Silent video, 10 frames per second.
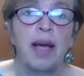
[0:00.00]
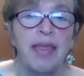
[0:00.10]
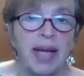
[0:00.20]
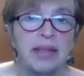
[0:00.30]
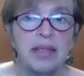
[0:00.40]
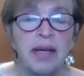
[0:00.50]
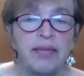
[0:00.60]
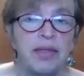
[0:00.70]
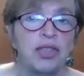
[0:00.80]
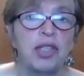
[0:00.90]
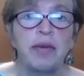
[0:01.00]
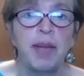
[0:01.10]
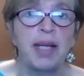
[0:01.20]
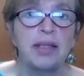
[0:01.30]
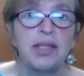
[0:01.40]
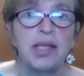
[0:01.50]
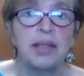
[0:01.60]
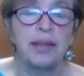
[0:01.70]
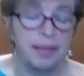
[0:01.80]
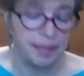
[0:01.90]
And that's the definition of a balanced
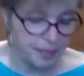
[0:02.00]
tin.